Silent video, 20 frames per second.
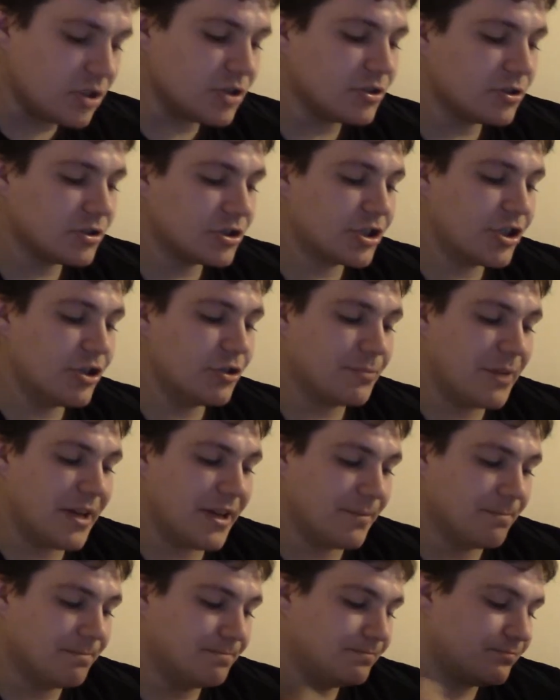Excuse
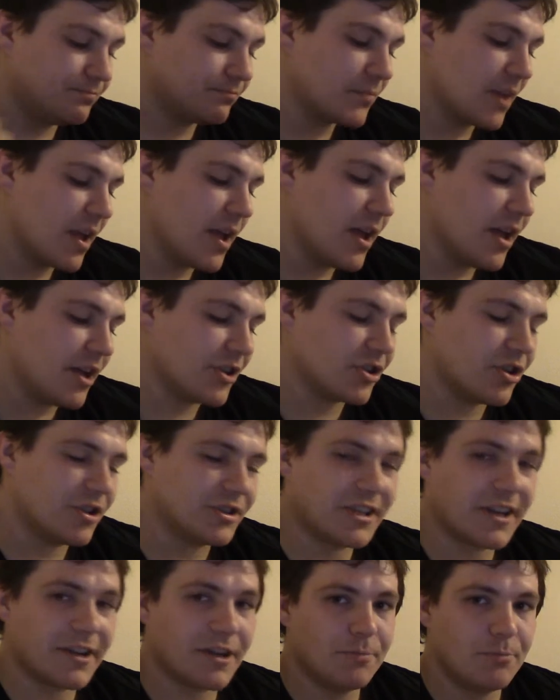me. It's got
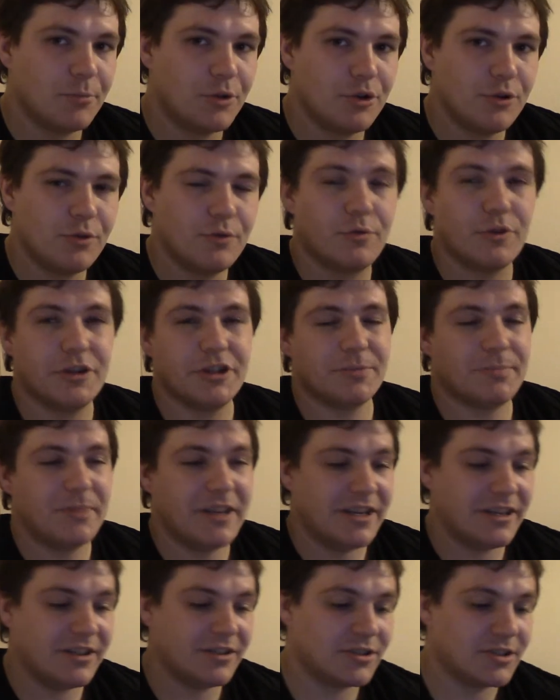attack and move, which
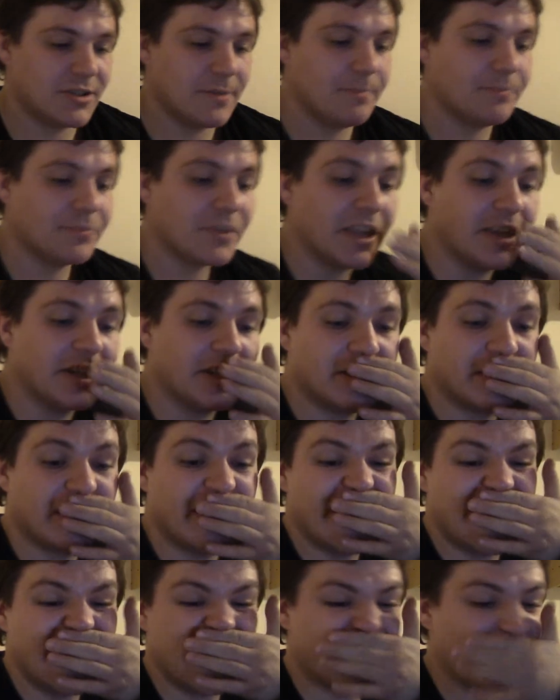means
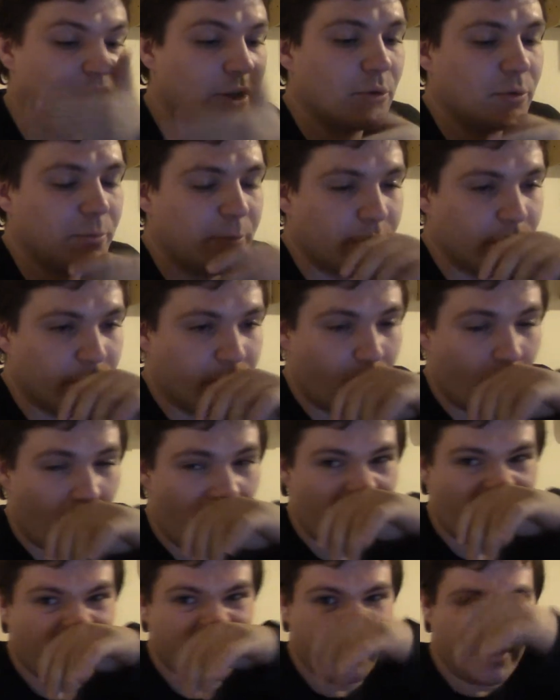he can only move
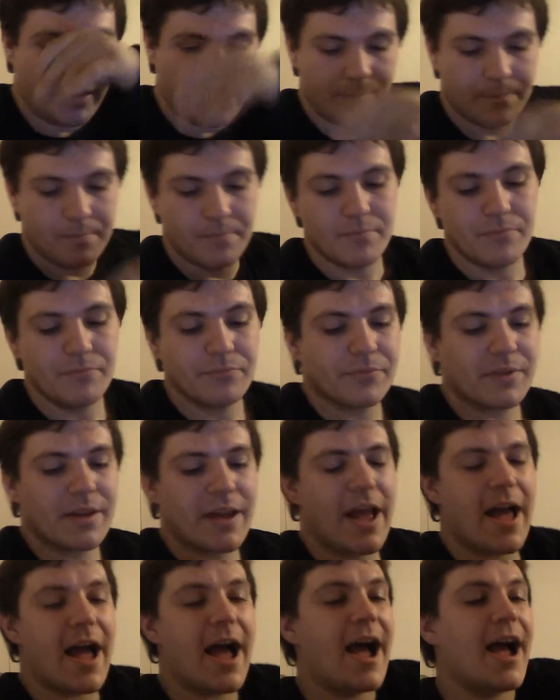1,
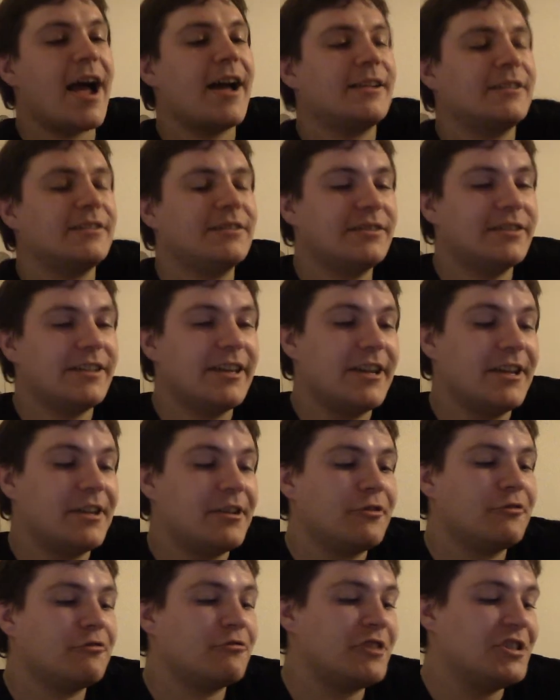and it
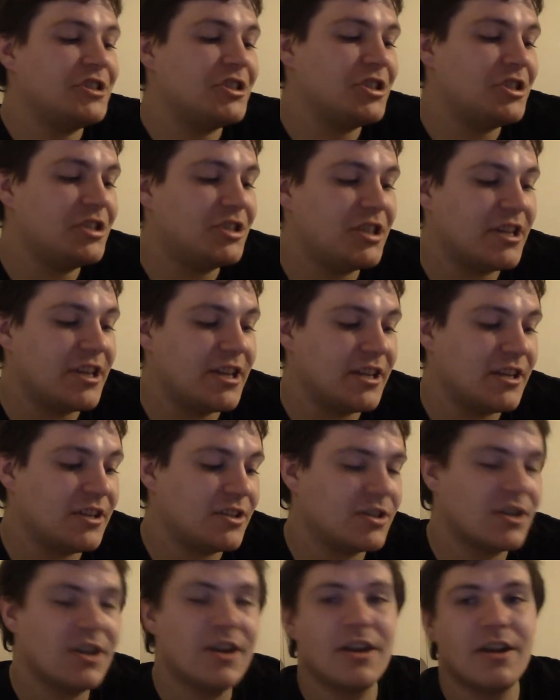increases
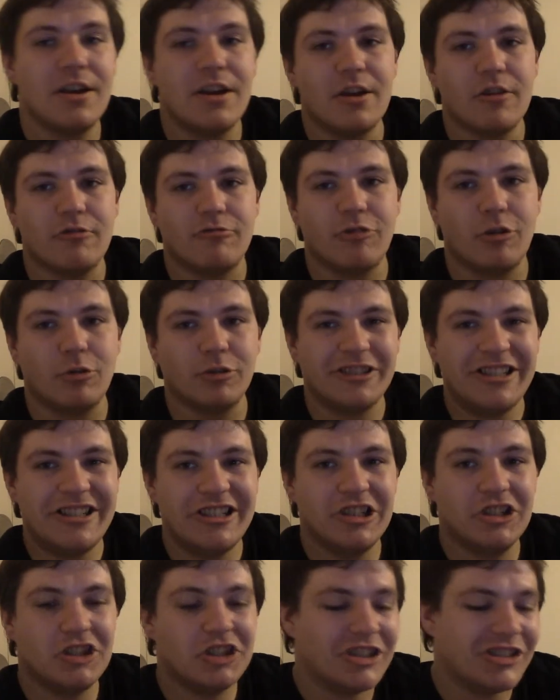his roll
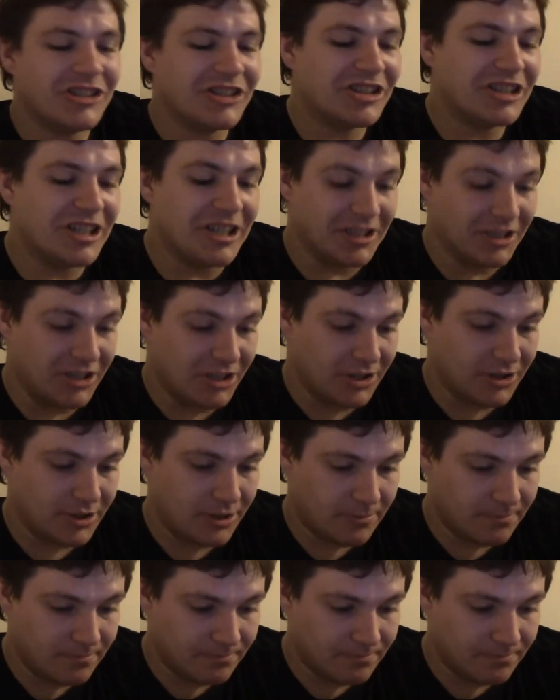needed to 6s.